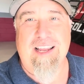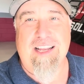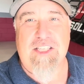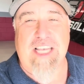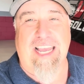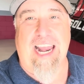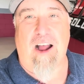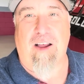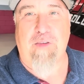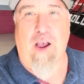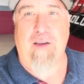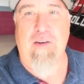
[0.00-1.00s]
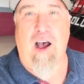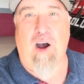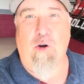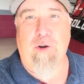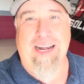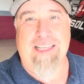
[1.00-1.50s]
Check it out. If y'all have not
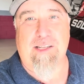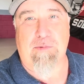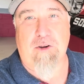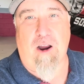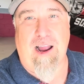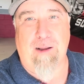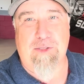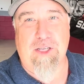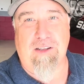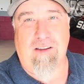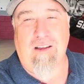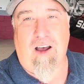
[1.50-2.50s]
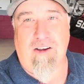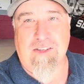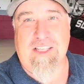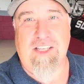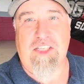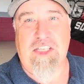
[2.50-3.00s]
already subscribed to
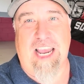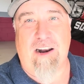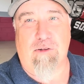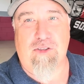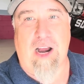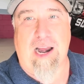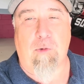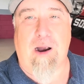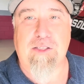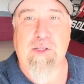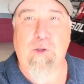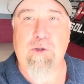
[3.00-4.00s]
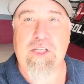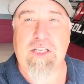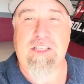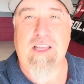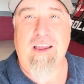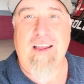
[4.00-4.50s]
Austin's channel, Drag Wire
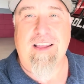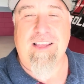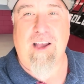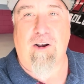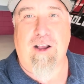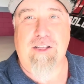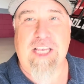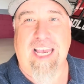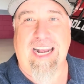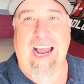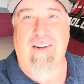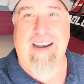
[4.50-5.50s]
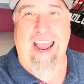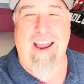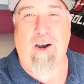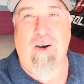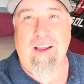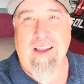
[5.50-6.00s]
Solutions, y'all go check it out
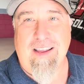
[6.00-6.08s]
now.